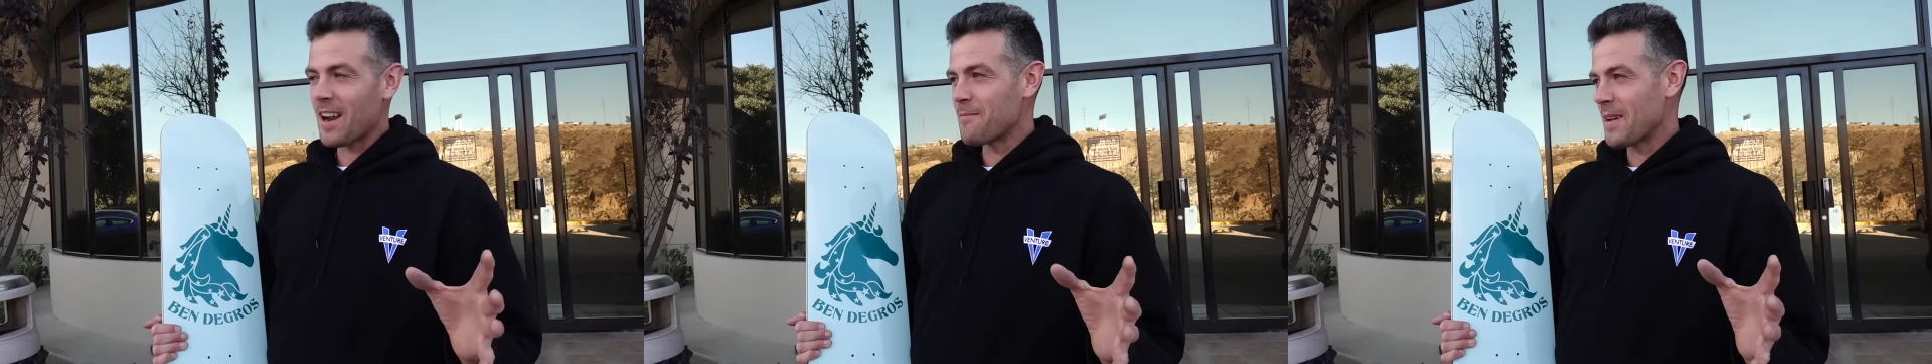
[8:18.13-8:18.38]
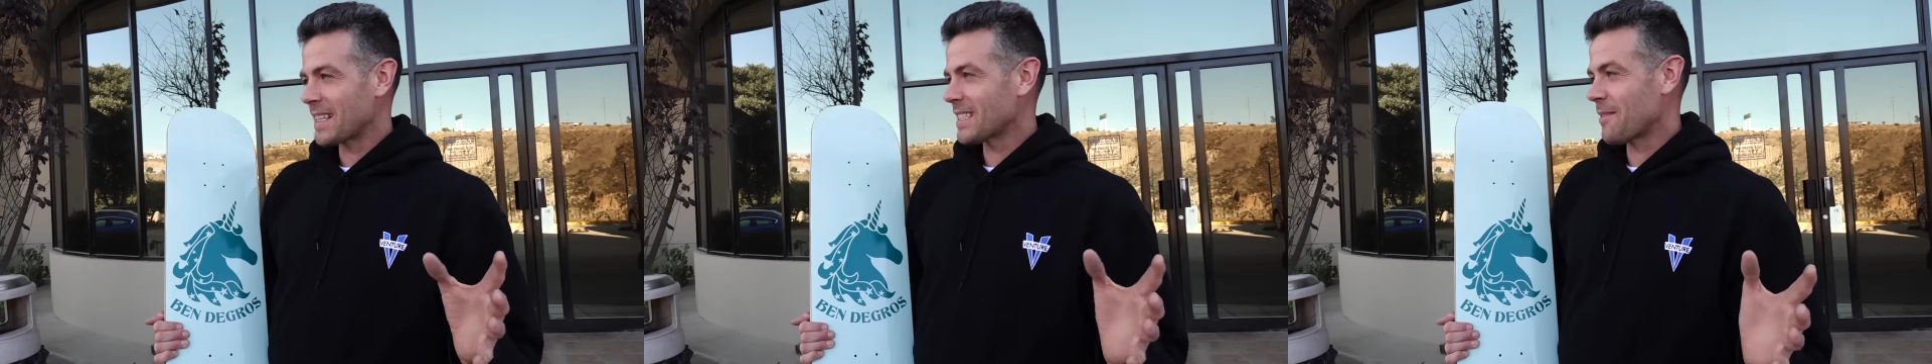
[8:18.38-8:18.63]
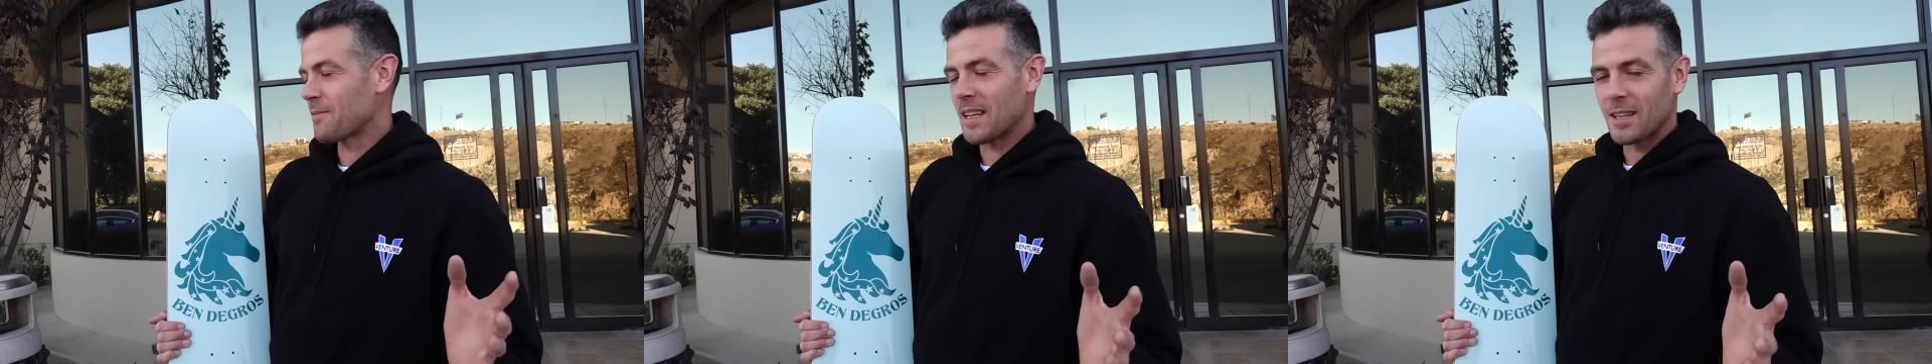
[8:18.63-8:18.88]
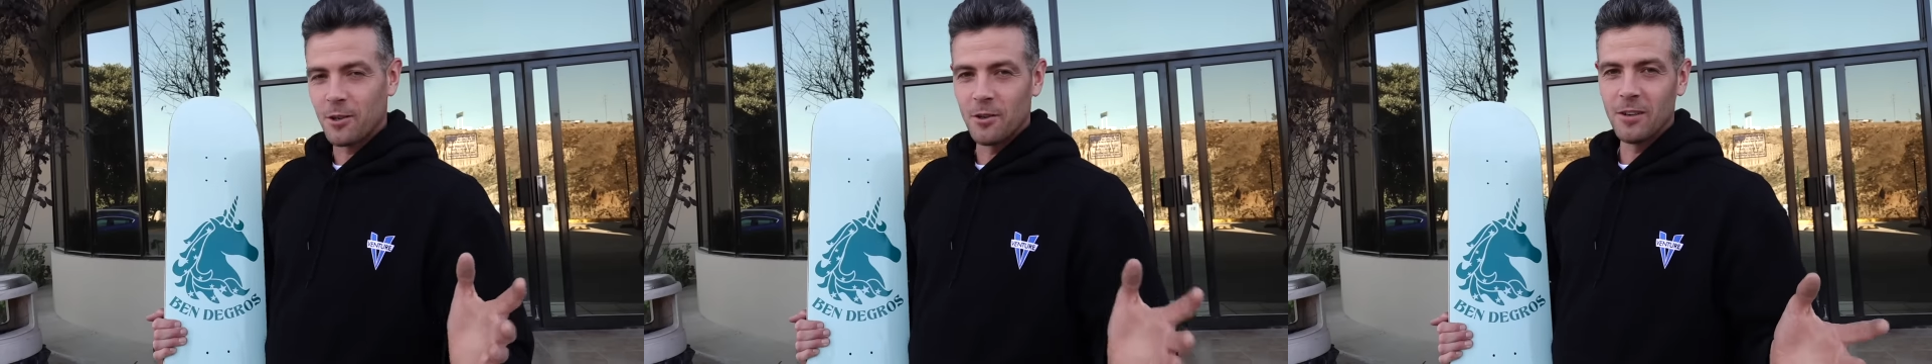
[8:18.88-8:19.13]
and make something
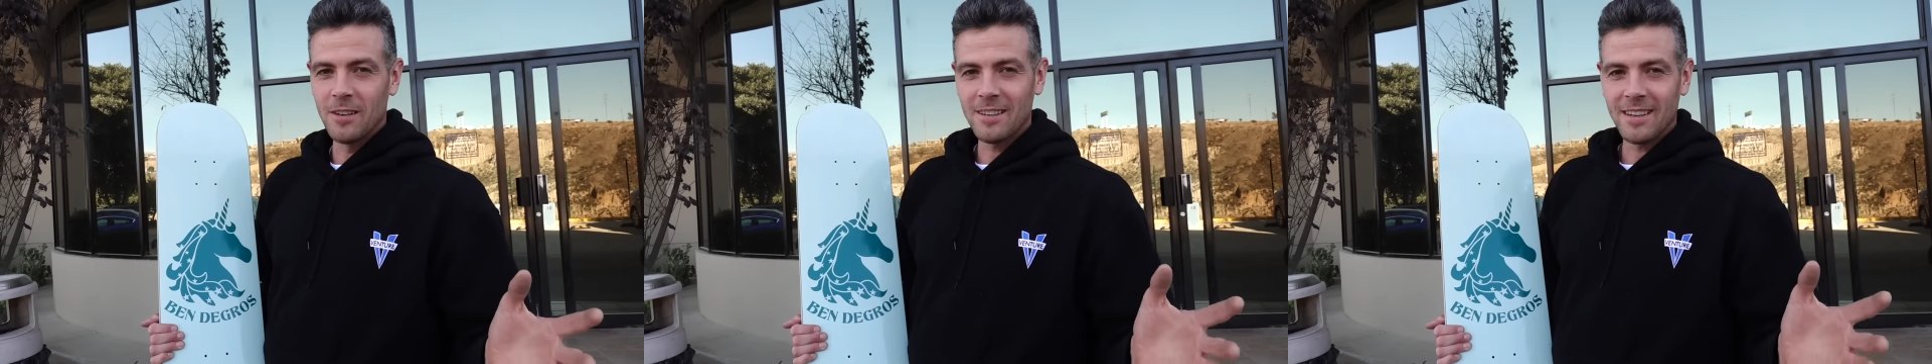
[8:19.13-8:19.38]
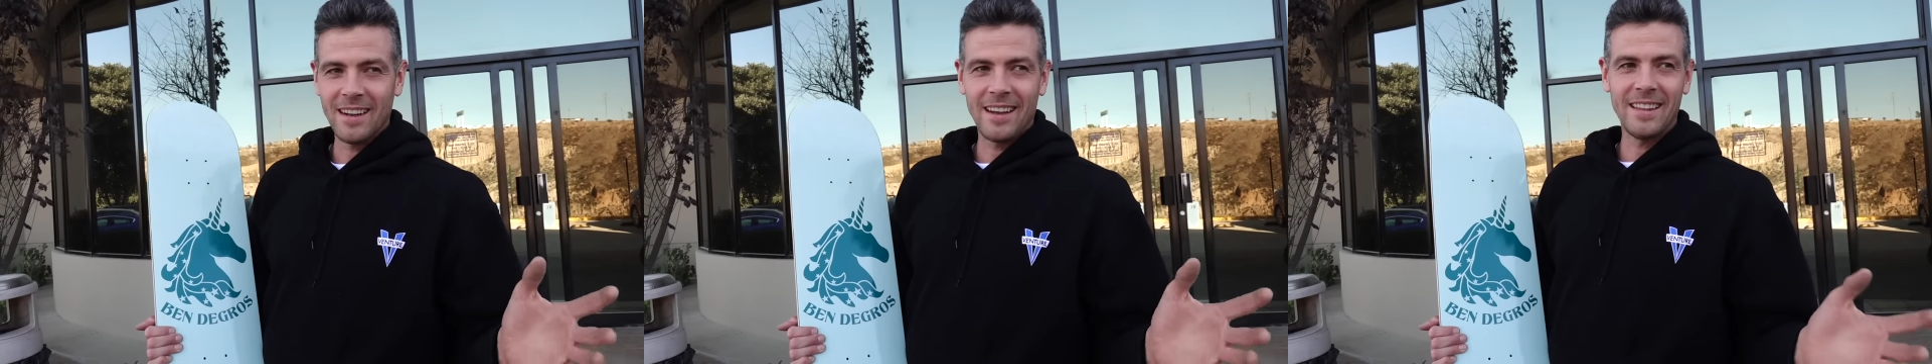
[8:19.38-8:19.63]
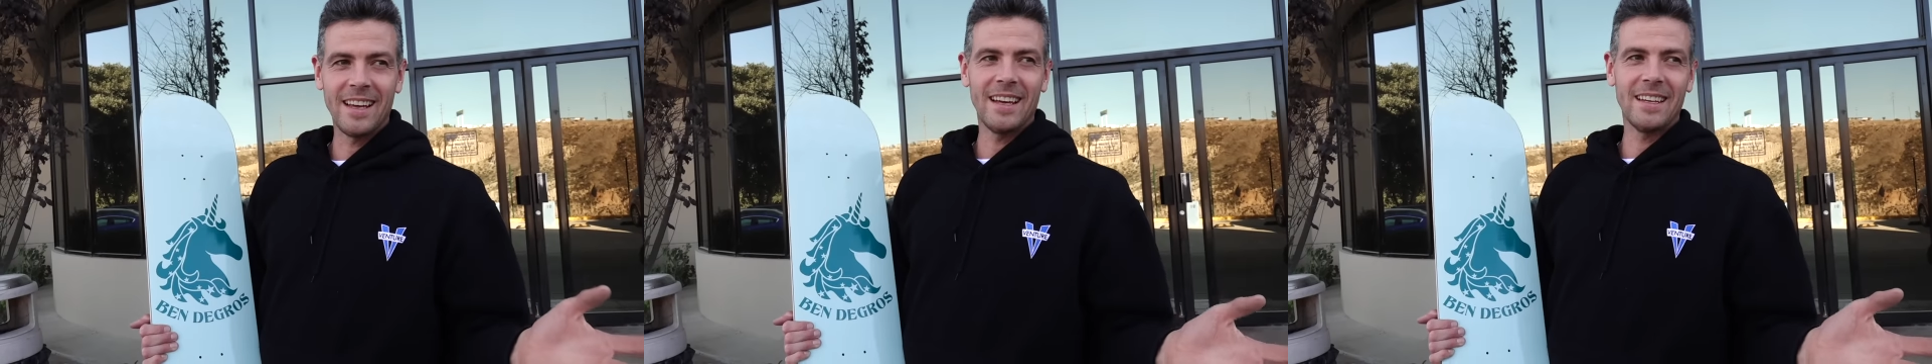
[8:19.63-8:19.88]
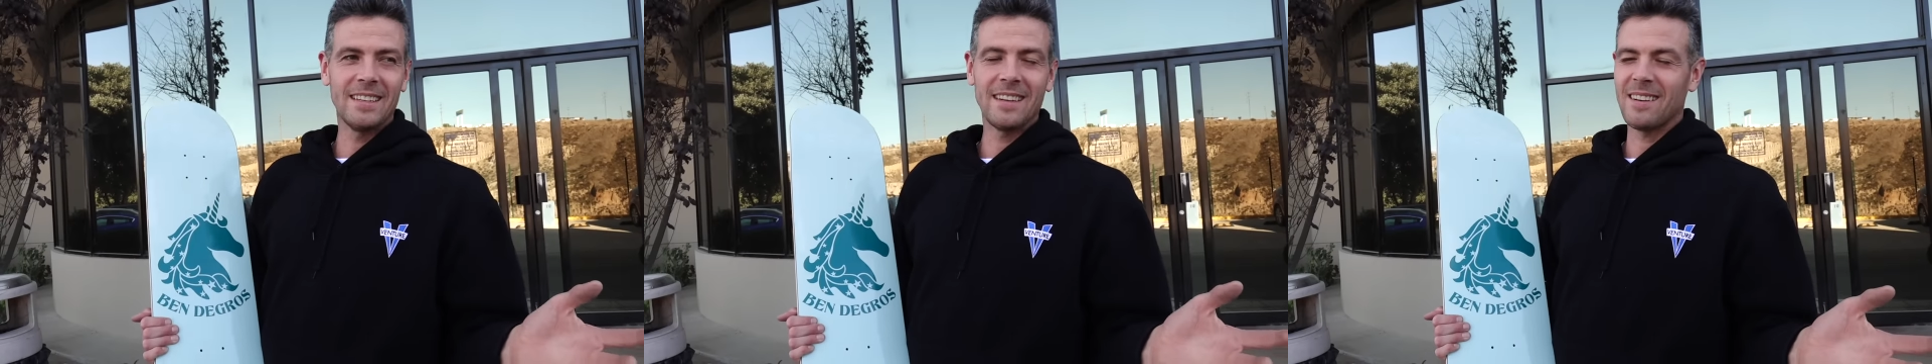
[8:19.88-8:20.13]
cool, and
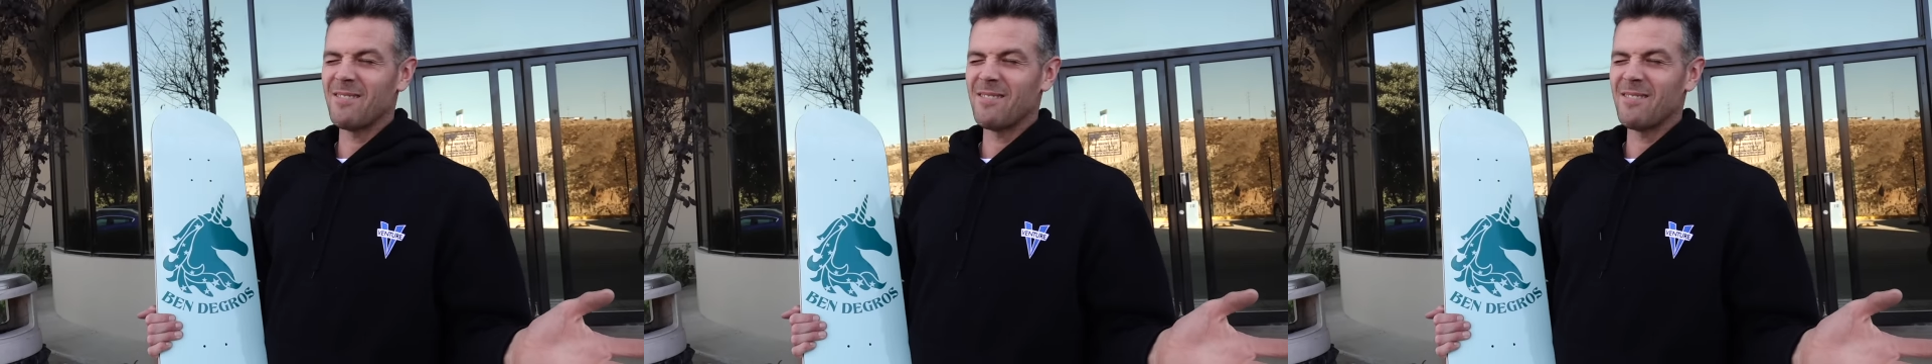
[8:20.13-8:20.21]
then